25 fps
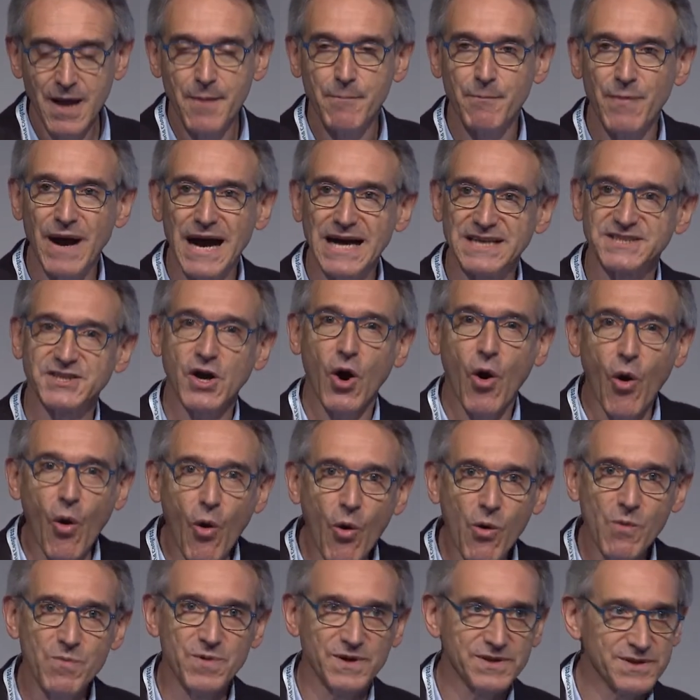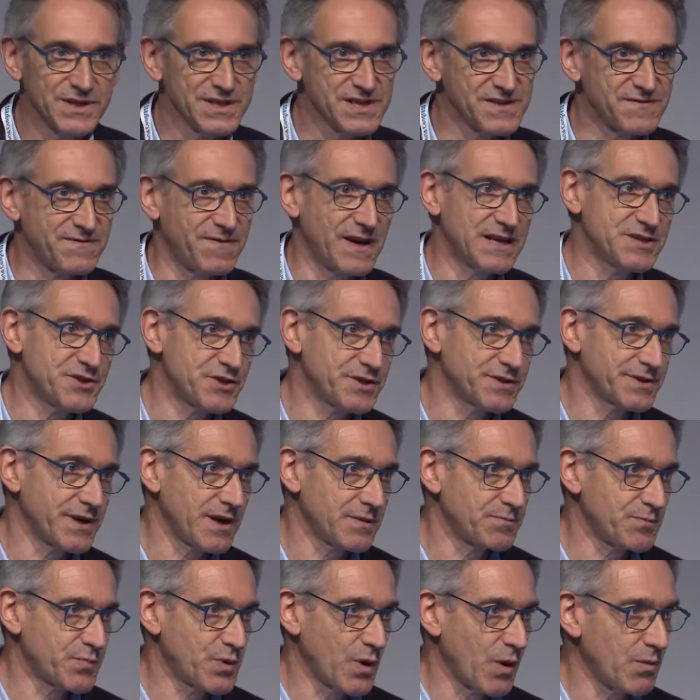but over this
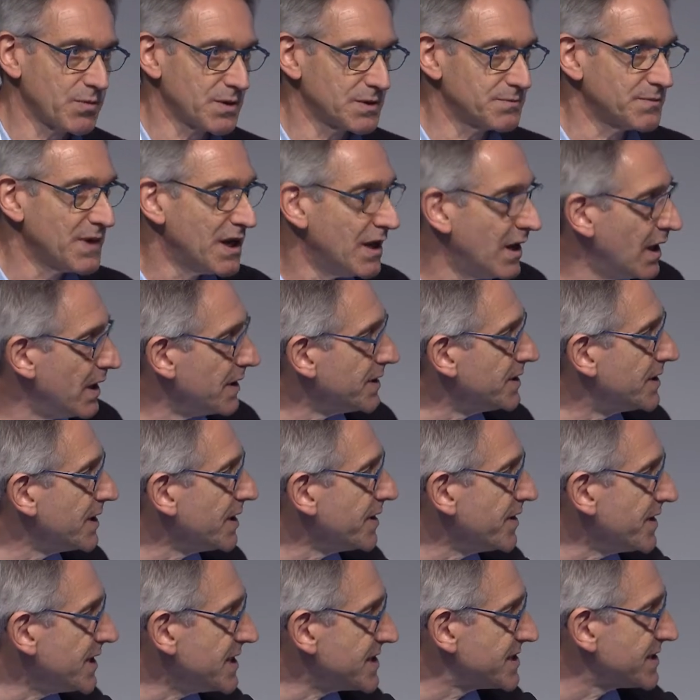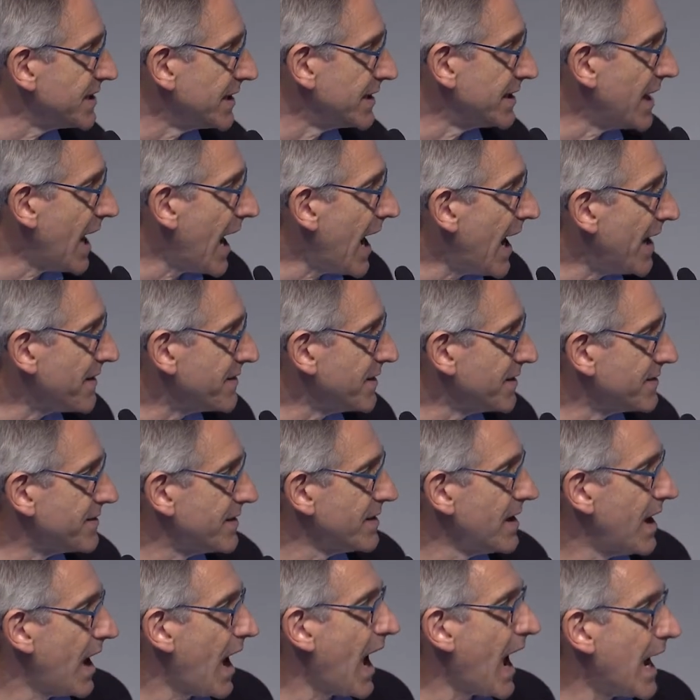functional problem, there is an added
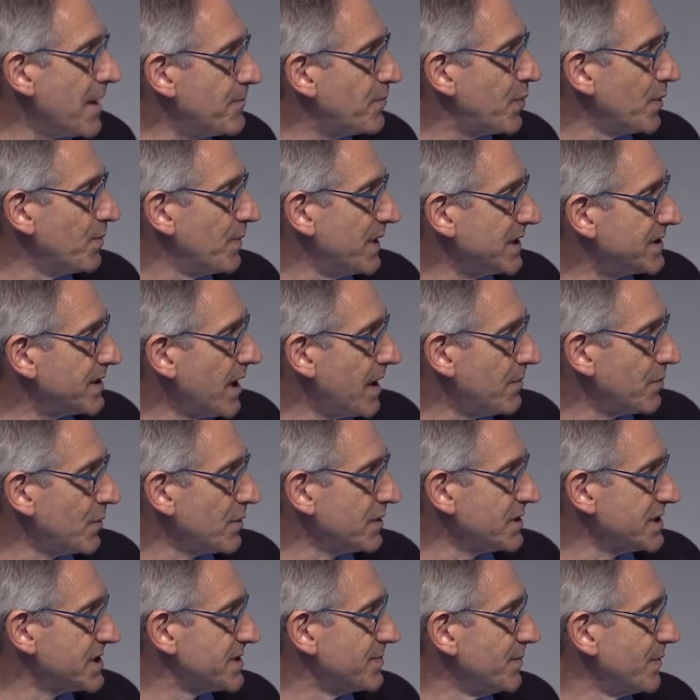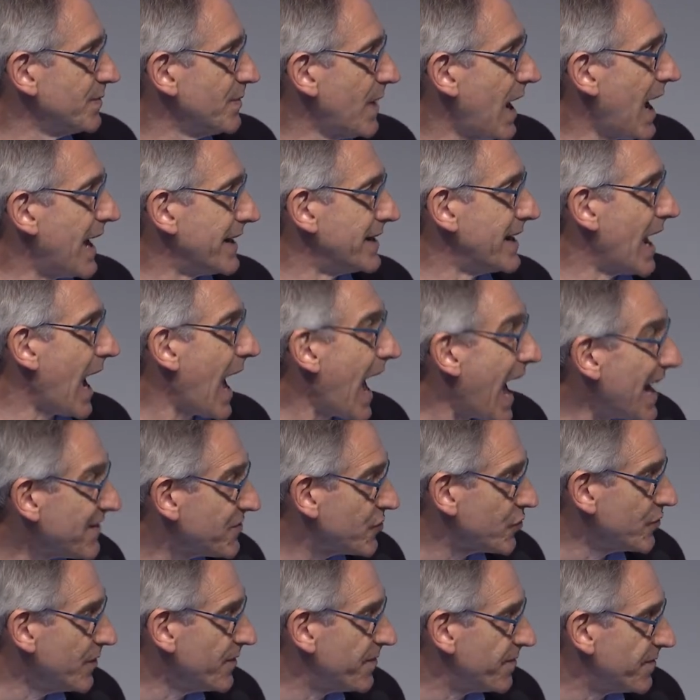hypometabolism and
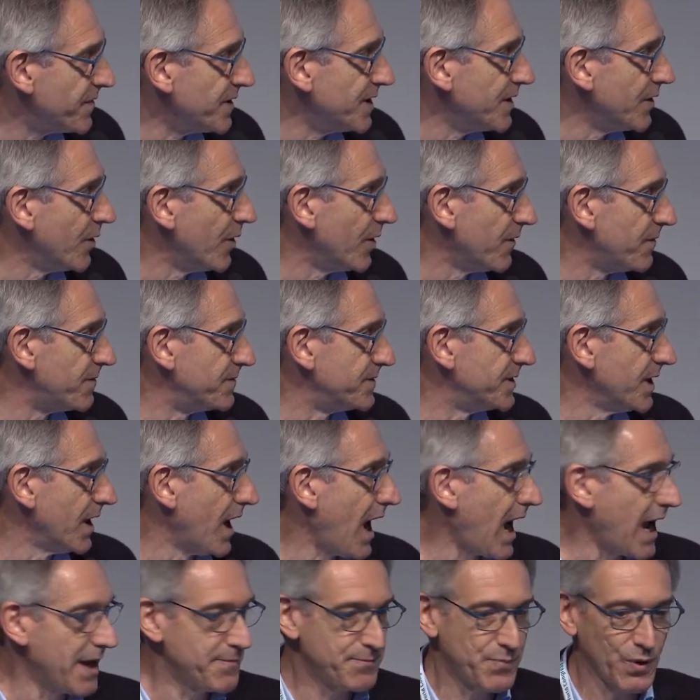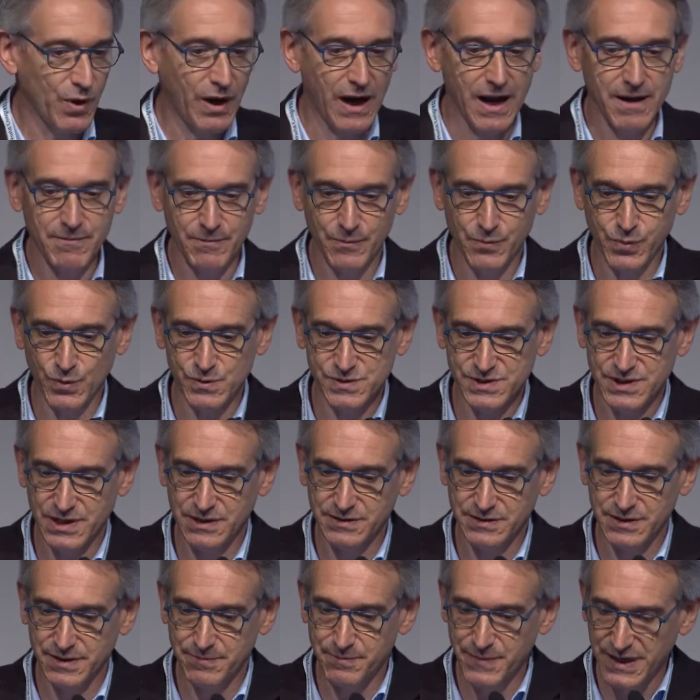atrophy of the hippocampus
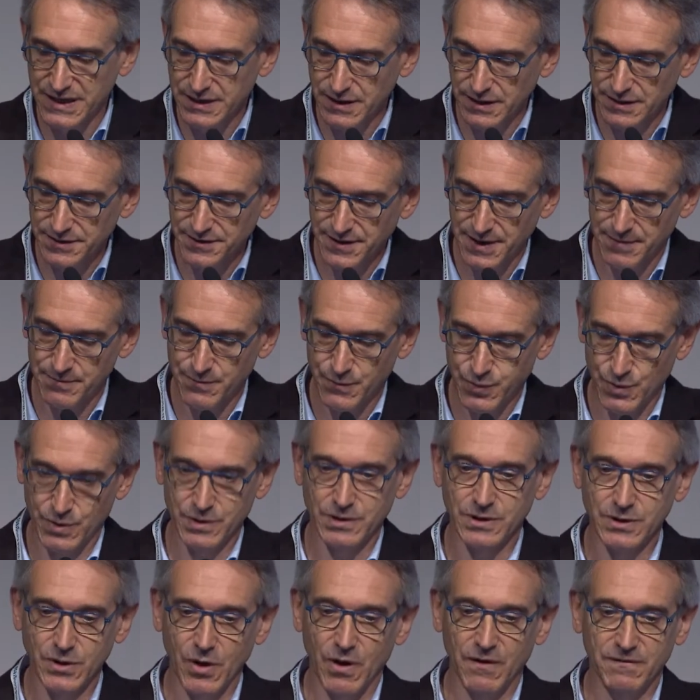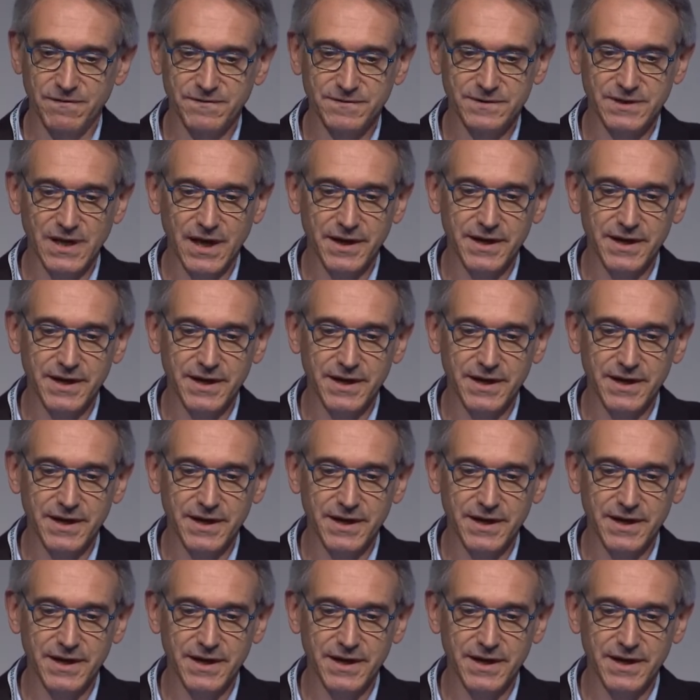and the middle temporal lobe. That